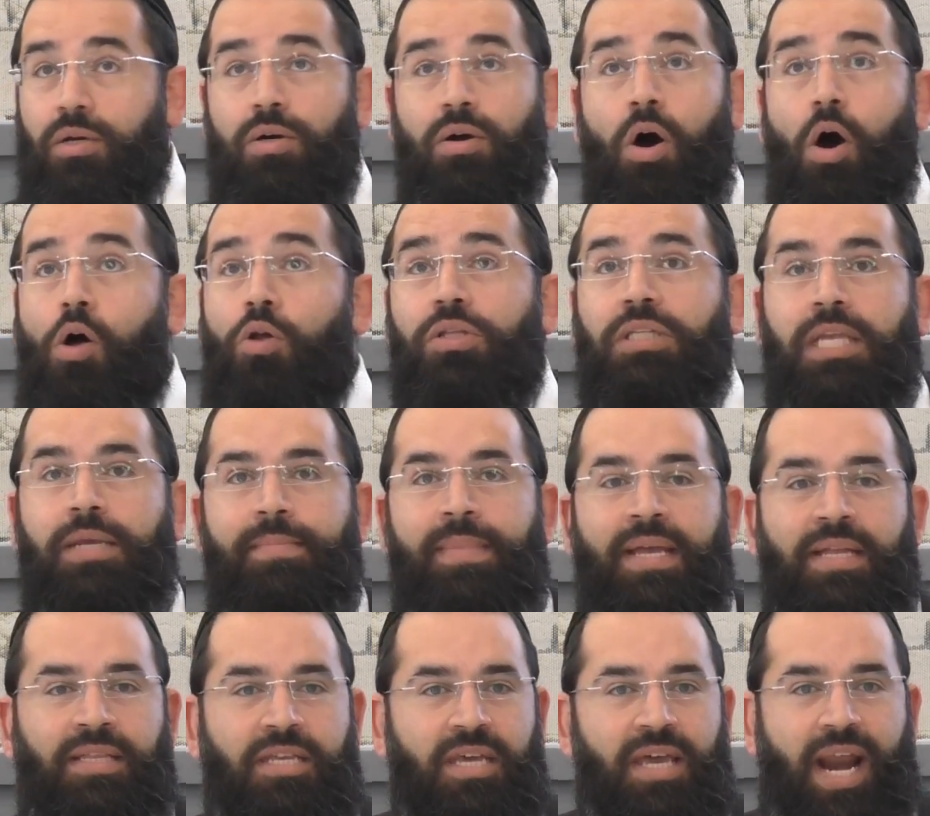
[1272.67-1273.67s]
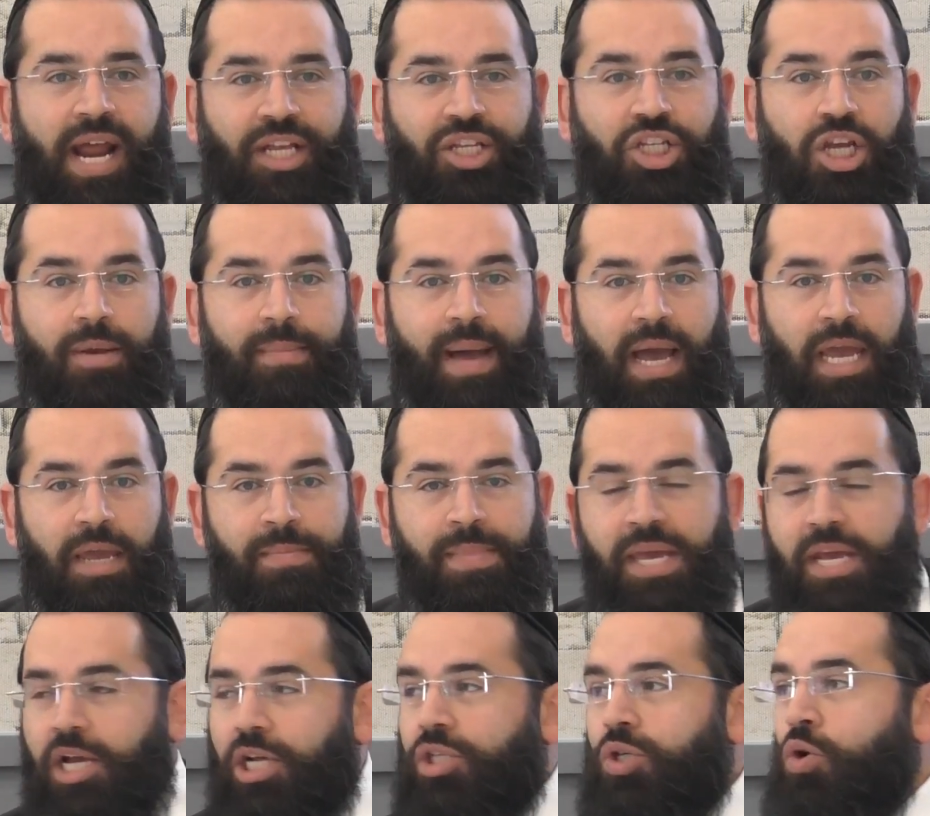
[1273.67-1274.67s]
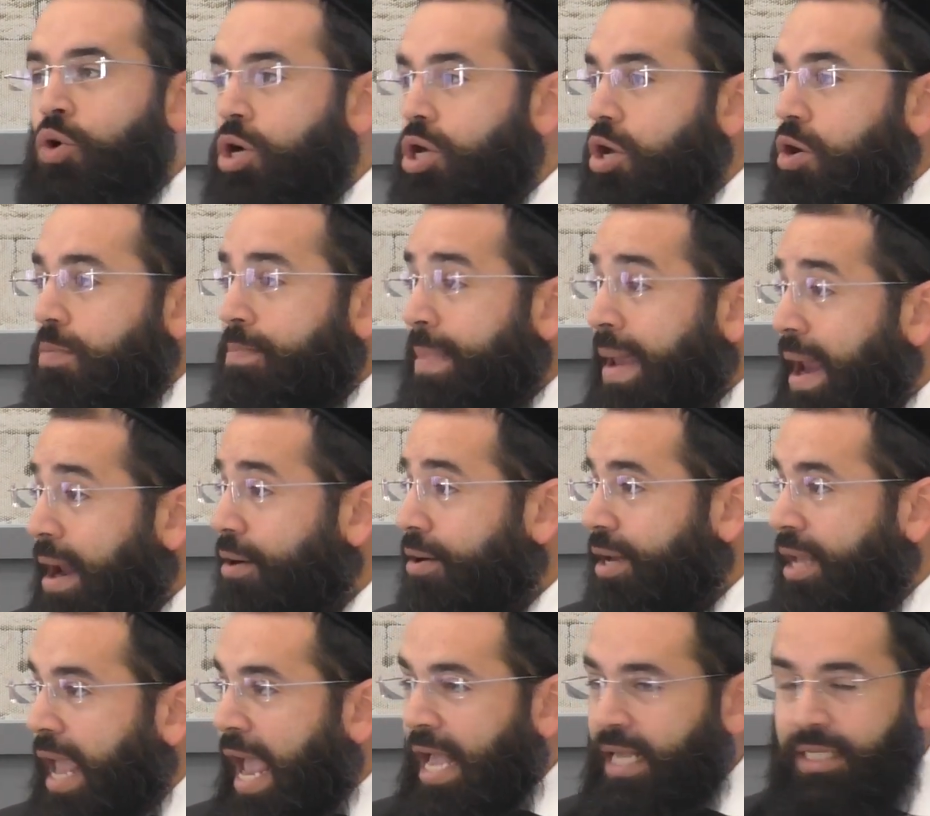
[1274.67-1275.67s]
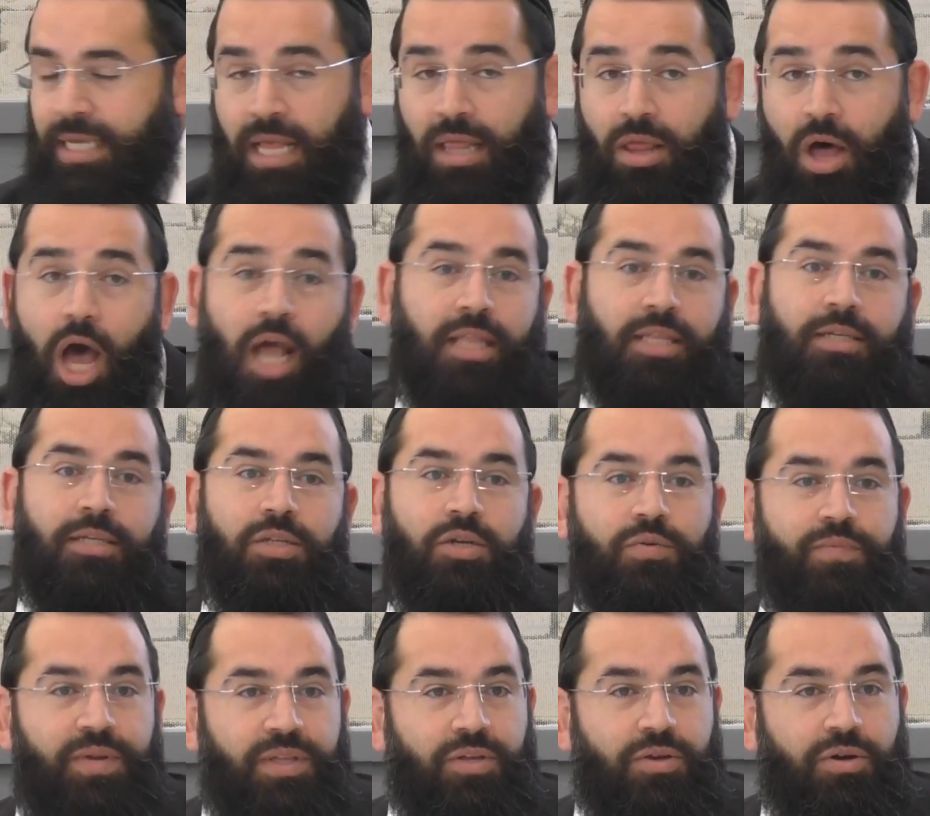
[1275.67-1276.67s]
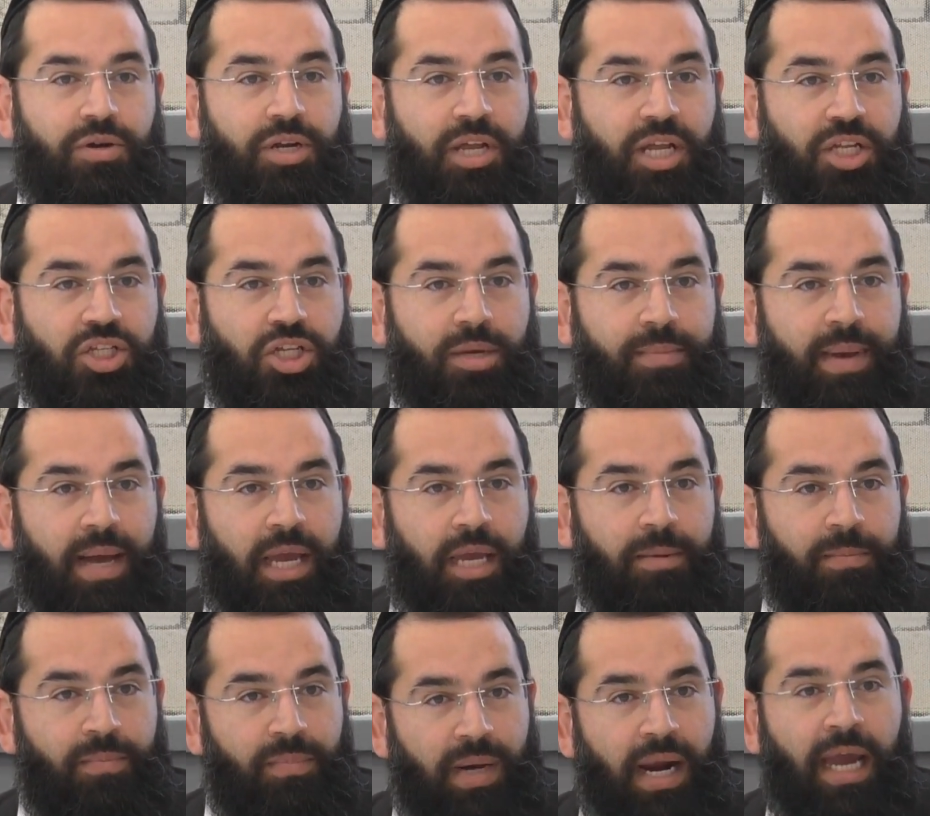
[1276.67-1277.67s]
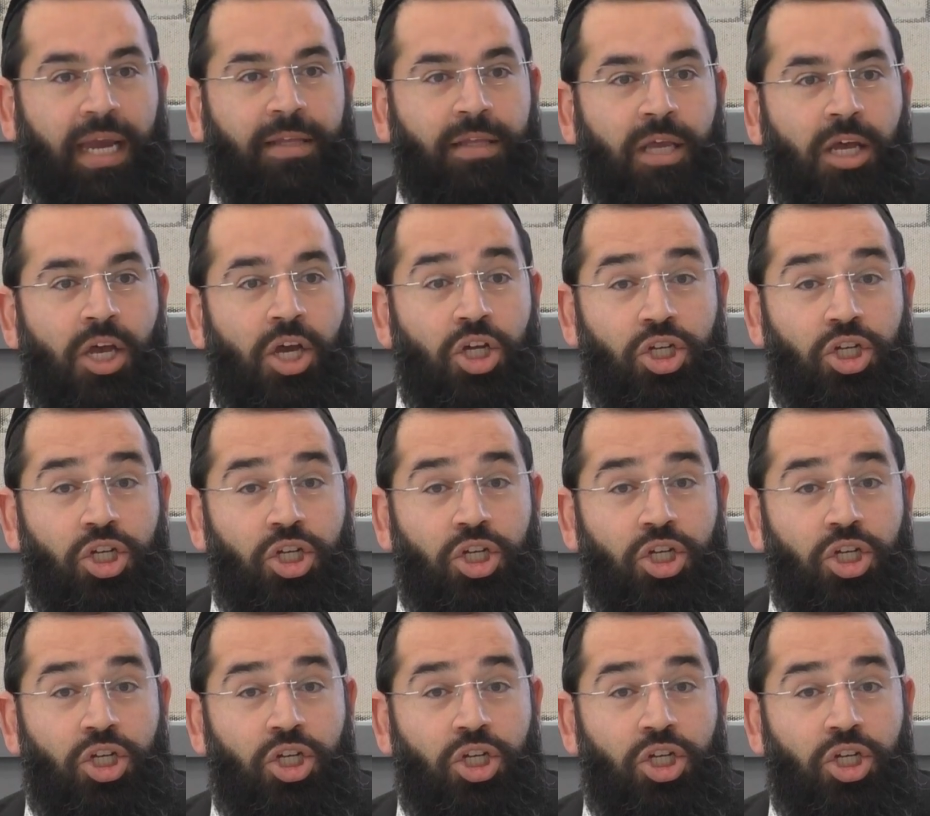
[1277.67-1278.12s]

ultimate Yirat Shamayim, because who you marry has a lot to do with your Yirat Shamayim, right?